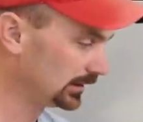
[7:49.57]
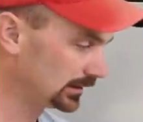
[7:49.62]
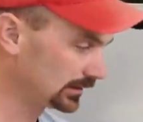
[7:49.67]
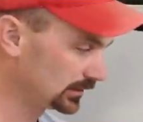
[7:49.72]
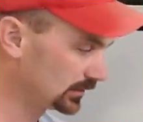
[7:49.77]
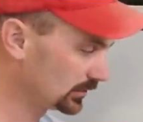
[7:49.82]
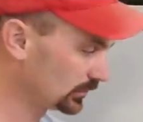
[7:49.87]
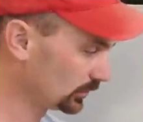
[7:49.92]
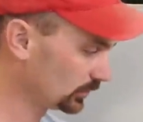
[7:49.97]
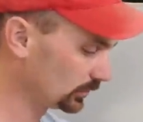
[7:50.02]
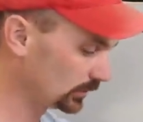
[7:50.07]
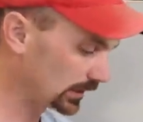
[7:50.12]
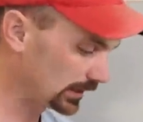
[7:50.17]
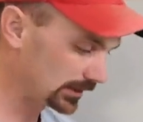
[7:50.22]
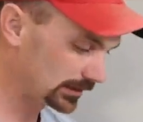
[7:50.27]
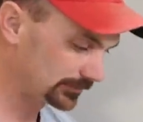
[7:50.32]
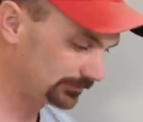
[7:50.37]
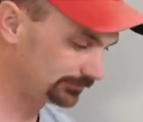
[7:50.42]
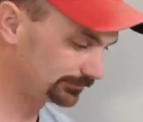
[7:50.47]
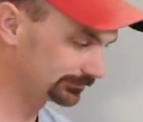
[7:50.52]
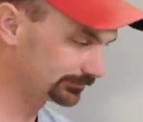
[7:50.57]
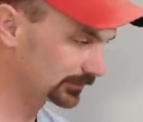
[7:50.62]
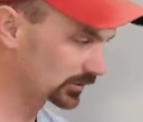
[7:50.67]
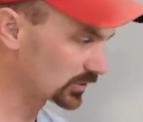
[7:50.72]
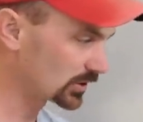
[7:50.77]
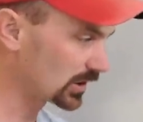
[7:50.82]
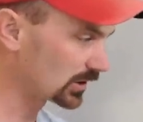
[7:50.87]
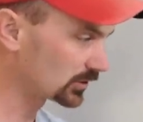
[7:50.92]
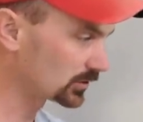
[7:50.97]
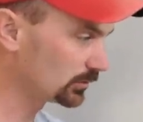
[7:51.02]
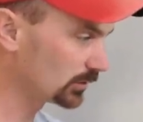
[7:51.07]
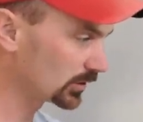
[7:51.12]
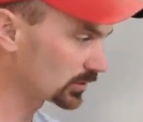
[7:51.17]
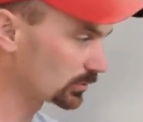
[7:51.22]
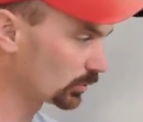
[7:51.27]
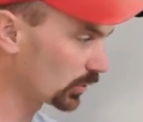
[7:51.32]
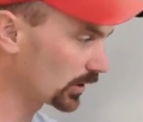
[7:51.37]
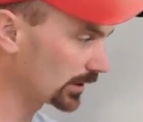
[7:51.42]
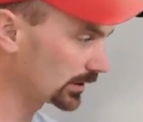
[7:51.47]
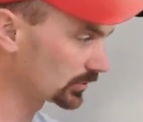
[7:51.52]
So uh, there's not too much
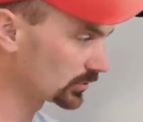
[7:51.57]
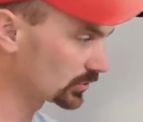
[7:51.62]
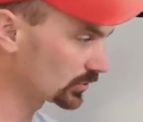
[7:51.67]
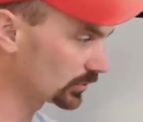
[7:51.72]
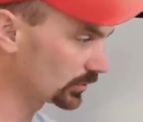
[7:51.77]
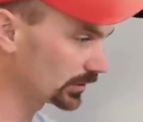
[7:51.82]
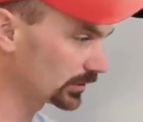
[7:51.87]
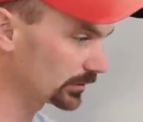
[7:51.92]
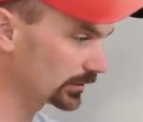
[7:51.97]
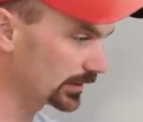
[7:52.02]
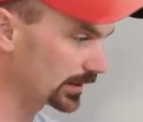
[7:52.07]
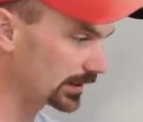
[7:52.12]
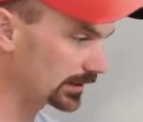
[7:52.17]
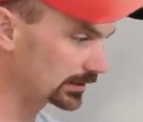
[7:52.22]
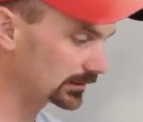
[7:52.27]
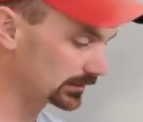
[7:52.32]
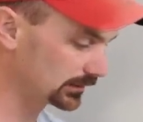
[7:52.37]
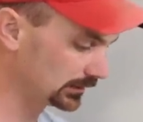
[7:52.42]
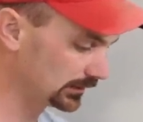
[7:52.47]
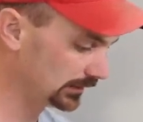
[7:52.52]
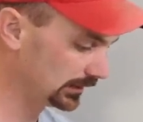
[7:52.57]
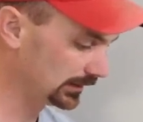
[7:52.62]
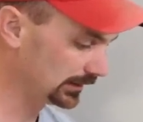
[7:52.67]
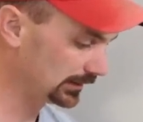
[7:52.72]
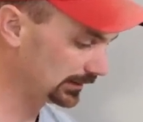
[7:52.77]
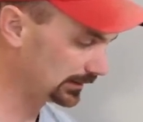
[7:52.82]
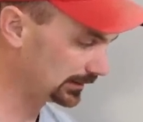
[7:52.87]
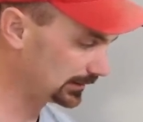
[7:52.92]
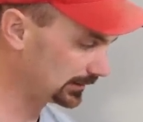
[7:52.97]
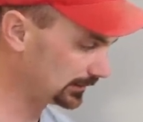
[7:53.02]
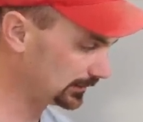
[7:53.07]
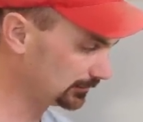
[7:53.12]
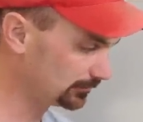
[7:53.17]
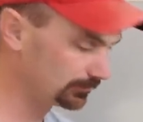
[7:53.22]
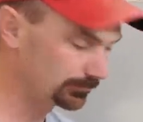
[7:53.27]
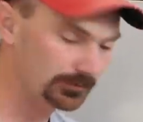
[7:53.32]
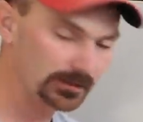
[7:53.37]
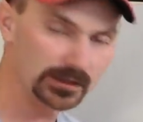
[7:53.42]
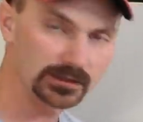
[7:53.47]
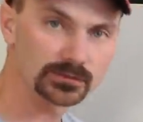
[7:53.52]
more I can show you with that. Um,
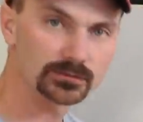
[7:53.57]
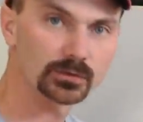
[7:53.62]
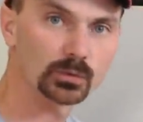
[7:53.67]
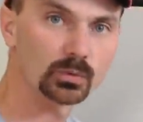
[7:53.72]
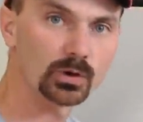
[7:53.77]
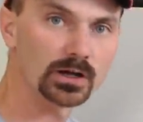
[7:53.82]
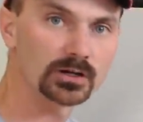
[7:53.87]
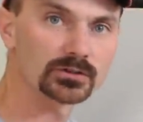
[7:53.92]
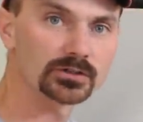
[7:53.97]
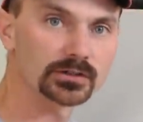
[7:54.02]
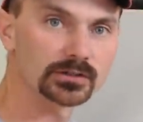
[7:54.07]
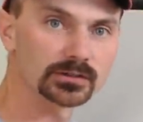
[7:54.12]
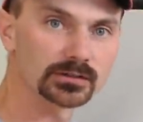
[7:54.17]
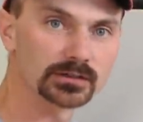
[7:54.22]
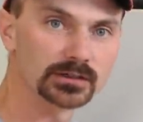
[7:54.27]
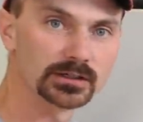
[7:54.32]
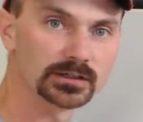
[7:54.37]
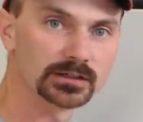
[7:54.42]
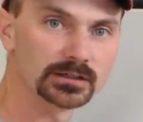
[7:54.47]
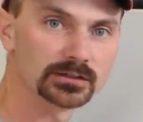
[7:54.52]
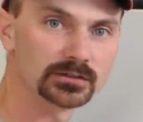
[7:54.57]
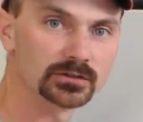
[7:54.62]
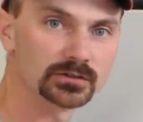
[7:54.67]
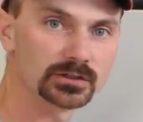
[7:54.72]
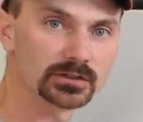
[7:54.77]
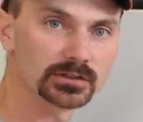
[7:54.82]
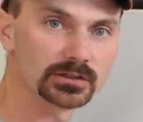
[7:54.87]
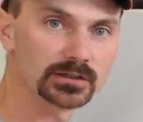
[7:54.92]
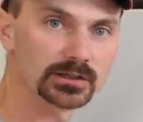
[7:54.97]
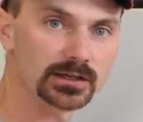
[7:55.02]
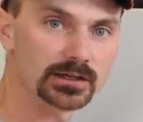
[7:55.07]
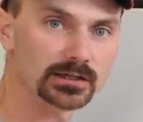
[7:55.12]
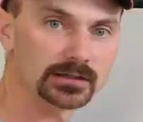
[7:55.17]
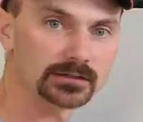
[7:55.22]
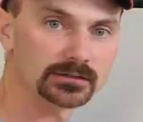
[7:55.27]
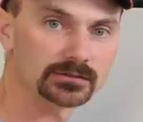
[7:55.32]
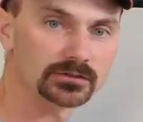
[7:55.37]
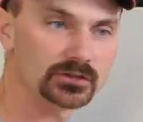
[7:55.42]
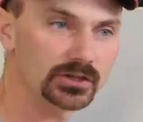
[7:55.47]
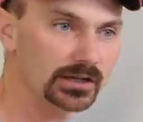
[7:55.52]
thanks for watching. You can uh,
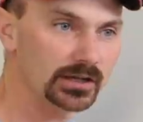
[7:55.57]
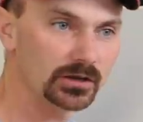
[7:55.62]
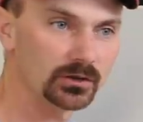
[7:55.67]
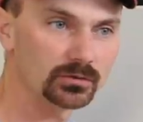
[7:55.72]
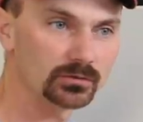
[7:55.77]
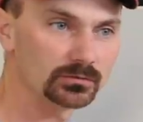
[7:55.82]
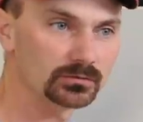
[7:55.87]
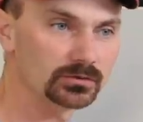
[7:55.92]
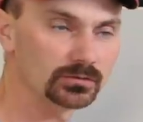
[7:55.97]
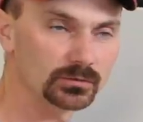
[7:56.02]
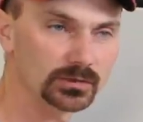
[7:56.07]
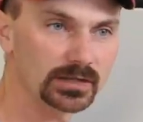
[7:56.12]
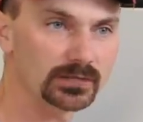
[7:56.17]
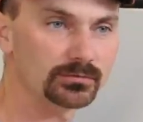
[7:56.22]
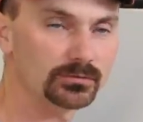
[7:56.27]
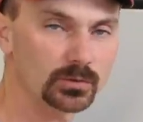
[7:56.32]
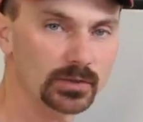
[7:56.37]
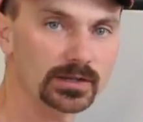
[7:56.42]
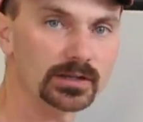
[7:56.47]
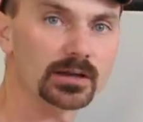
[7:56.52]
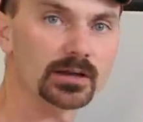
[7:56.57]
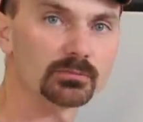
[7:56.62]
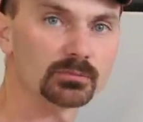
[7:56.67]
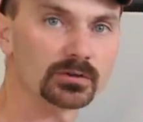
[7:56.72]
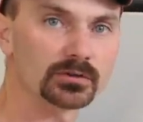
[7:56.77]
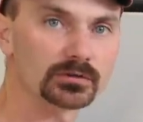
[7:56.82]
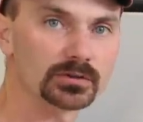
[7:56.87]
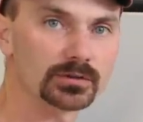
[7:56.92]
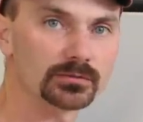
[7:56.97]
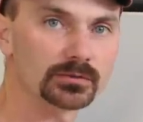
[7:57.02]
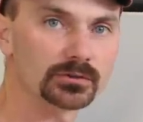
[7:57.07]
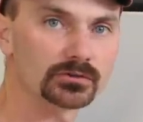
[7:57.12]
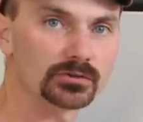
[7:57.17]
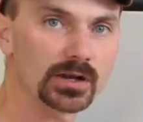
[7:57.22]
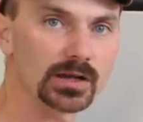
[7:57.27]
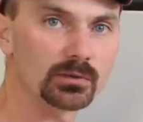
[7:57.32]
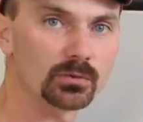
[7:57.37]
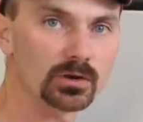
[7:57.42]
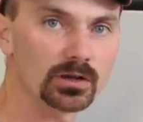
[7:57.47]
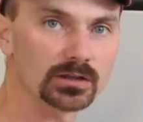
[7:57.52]
check out, we have quite a number of different
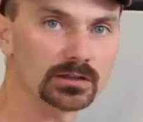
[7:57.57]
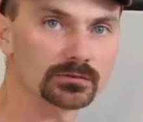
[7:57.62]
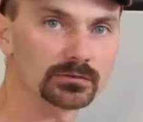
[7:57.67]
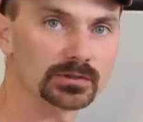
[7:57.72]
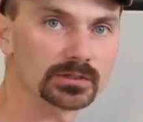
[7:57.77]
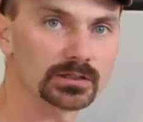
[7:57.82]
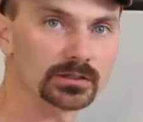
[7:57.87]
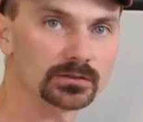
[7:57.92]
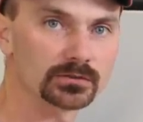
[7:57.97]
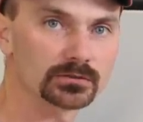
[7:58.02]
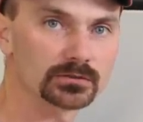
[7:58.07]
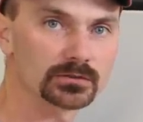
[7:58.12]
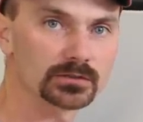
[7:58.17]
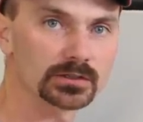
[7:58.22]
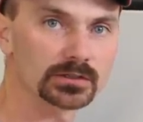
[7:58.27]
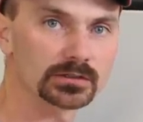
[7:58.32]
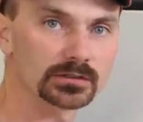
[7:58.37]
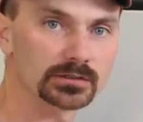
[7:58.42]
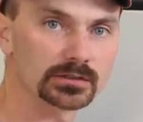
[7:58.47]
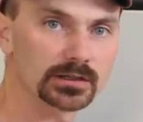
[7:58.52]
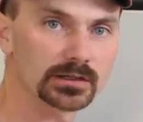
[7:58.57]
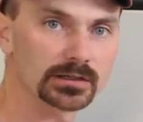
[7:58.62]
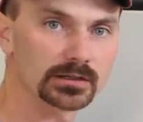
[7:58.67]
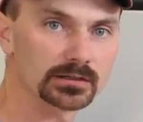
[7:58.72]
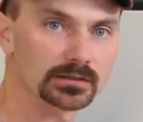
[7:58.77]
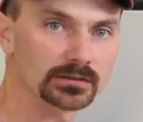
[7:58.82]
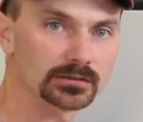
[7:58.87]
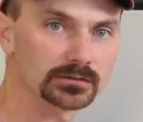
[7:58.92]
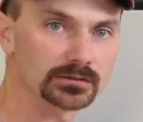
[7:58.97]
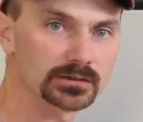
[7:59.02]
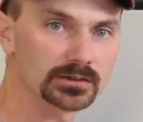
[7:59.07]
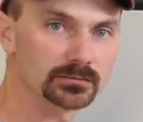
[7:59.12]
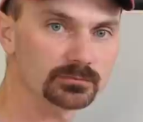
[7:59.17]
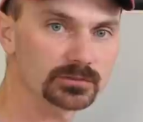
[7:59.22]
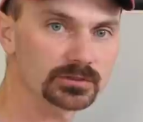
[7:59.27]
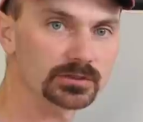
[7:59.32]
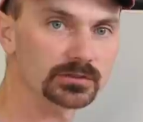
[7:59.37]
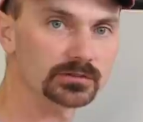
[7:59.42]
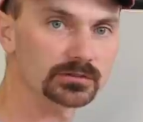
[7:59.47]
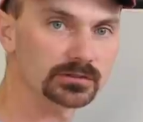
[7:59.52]
drywalling videos and uh,
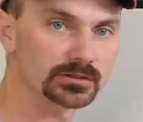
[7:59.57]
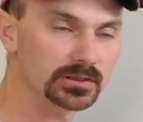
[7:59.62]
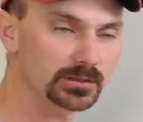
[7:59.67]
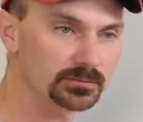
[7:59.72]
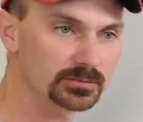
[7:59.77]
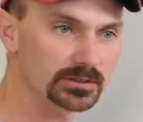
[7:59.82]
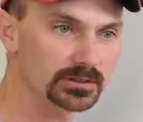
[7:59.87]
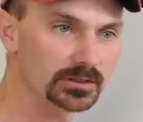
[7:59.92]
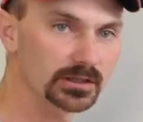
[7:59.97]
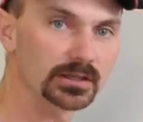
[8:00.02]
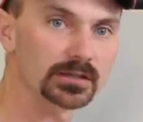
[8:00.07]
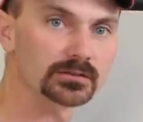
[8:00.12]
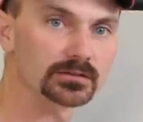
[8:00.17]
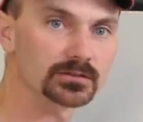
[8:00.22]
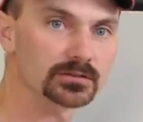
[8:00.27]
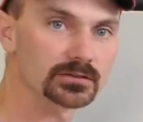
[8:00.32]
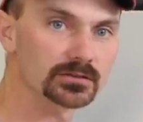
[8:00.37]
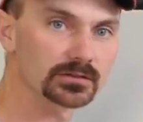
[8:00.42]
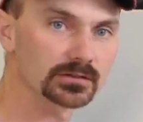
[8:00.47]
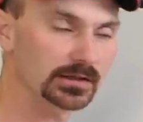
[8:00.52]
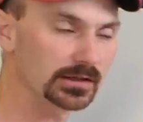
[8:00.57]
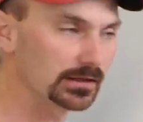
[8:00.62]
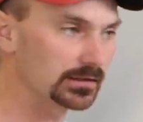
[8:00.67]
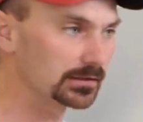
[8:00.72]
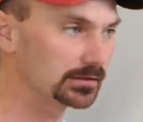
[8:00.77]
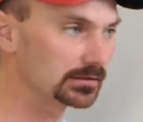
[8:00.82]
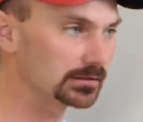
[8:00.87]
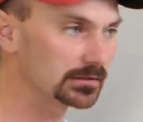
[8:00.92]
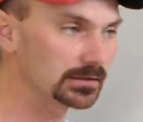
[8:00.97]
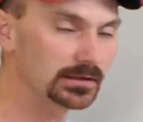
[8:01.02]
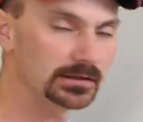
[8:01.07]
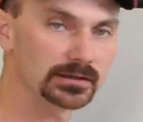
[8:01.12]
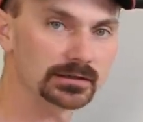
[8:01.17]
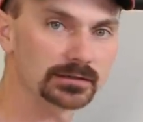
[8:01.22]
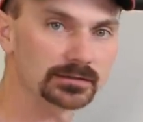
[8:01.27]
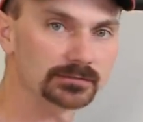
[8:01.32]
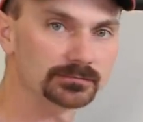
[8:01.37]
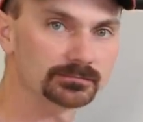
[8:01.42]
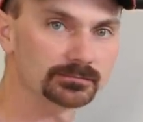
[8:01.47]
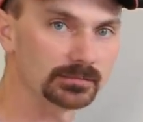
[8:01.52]
tips and hints and
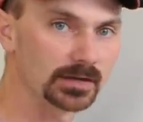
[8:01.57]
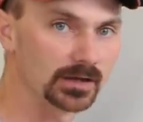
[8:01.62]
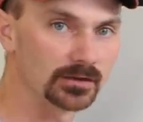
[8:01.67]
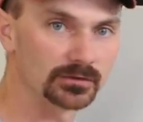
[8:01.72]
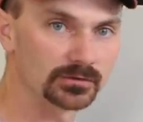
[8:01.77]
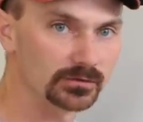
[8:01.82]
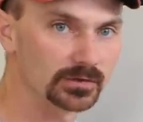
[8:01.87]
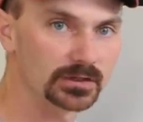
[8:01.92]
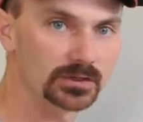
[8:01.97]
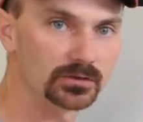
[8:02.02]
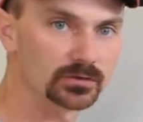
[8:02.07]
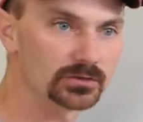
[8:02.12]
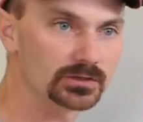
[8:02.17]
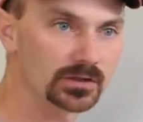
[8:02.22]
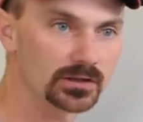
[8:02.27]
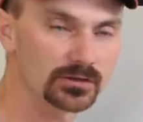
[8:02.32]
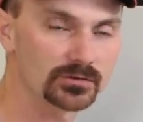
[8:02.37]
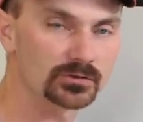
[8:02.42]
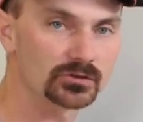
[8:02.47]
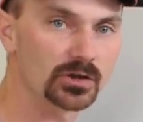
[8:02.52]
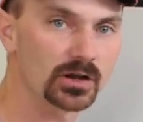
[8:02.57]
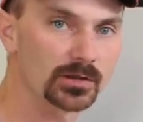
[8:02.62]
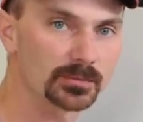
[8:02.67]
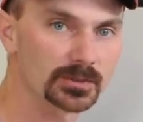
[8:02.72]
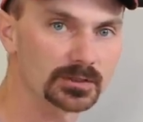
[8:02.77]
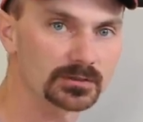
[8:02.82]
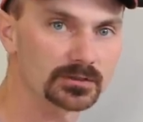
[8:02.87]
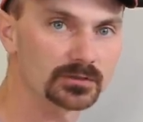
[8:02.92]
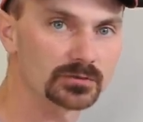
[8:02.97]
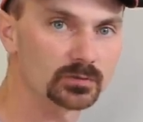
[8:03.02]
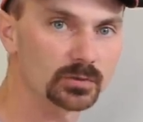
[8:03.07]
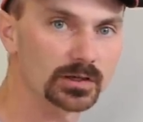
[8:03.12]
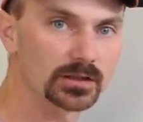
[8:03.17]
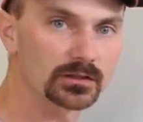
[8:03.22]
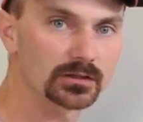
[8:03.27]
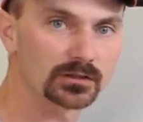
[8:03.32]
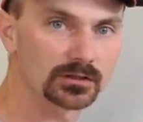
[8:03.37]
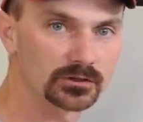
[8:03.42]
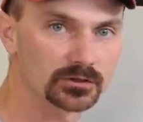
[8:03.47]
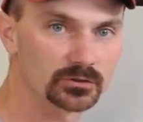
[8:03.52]
uh, other videos on other topics as well
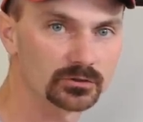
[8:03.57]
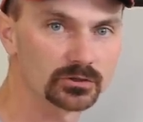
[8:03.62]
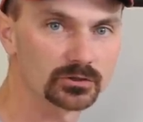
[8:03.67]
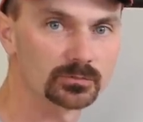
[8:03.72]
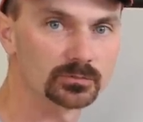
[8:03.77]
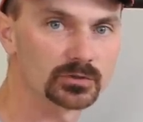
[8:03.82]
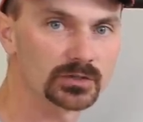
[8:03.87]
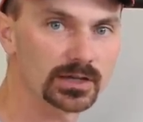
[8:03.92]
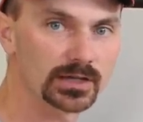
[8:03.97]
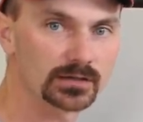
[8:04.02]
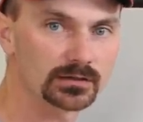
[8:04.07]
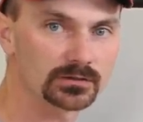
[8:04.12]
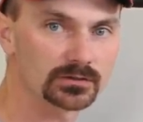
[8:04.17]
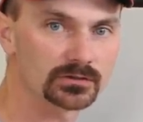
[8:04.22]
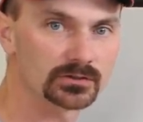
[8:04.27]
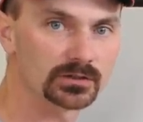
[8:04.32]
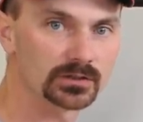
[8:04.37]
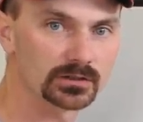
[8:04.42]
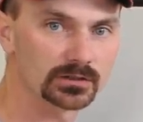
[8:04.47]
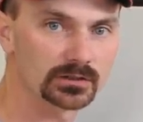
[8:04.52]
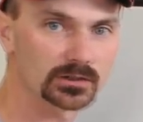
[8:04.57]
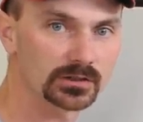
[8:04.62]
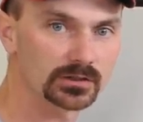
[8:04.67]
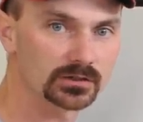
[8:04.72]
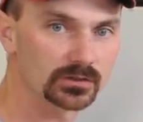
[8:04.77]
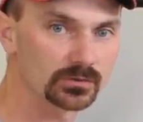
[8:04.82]
on our YouTube channel, so you can look at